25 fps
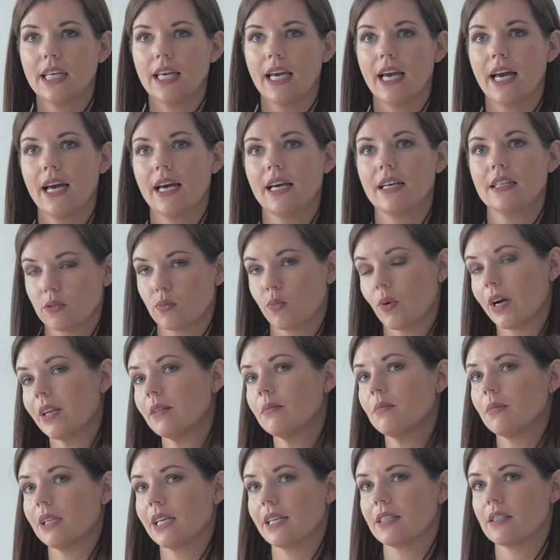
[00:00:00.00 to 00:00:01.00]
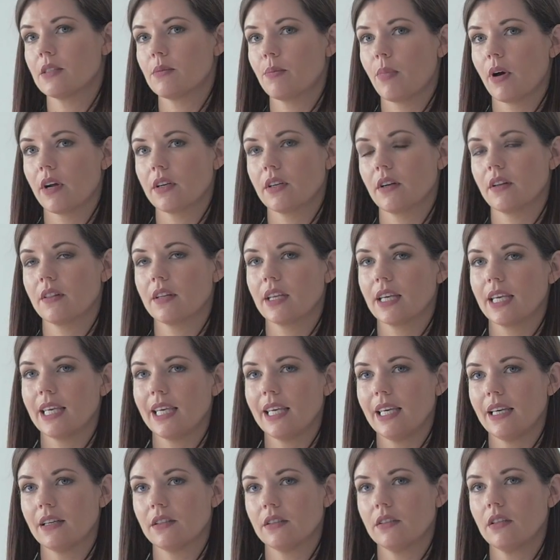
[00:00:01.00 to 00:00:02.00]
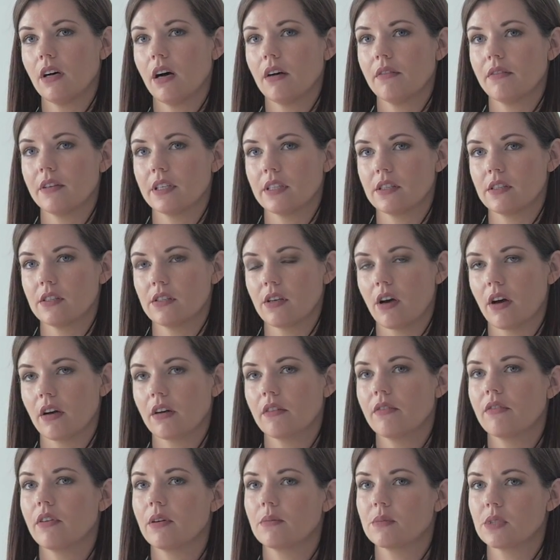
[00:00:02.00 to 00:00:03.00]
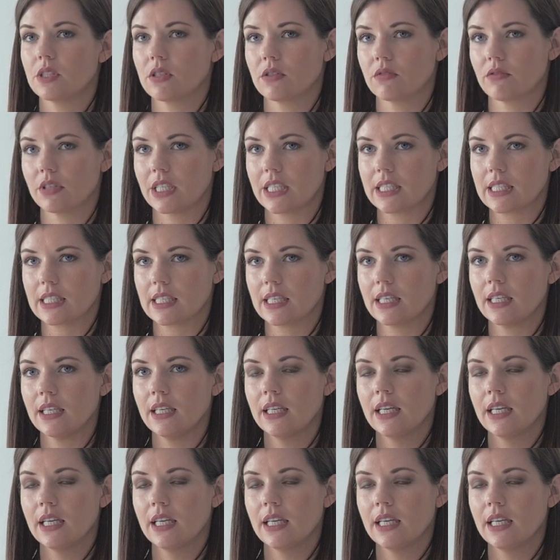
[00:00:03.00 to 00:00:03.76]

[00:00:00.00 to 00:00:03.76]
had one blood spot on the heel of his sock from Teresa.